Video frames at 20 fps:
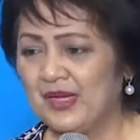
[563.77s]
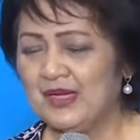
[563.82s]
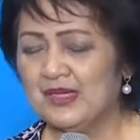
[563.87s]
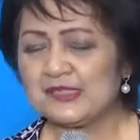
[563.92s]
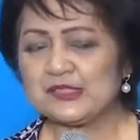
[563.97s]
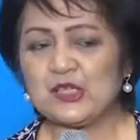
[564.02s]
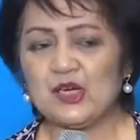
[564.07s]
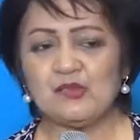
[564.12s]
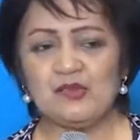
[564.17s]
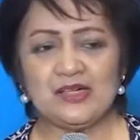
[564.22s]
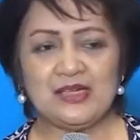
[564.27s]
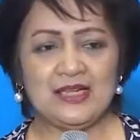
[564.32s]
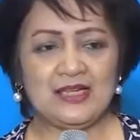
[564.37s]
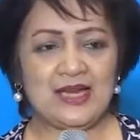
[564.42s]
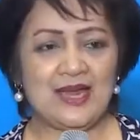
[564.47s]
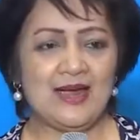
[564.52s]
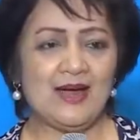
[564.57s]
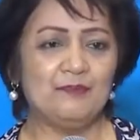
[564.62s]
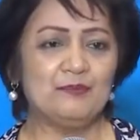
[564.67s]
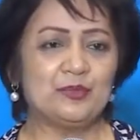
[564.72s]
So we
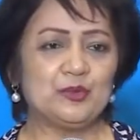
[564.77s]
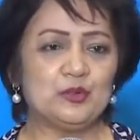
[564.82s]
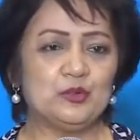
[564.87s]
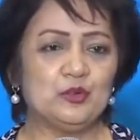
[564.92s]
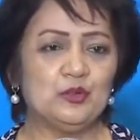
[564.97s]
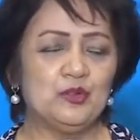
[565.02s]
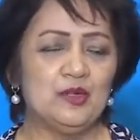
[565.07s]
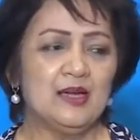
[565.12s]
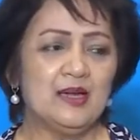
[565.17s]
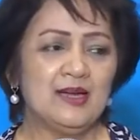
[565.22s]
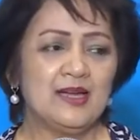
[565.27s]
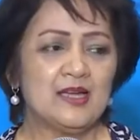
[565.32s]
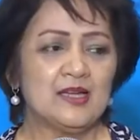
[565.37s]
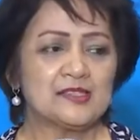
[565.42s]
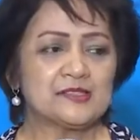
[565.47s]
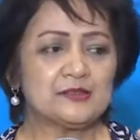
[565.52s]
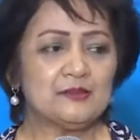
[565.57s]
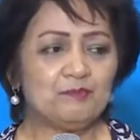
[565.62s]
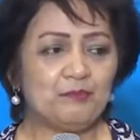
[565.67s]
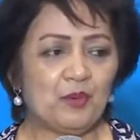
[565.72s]
really have to
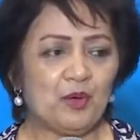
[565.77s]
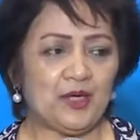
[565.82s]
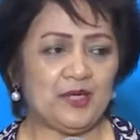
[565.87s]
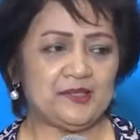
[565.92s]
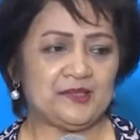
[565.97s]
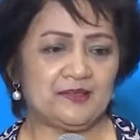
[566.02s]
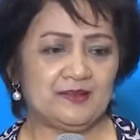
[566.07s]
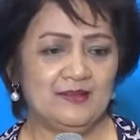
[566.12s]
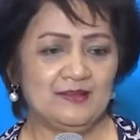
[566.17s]
support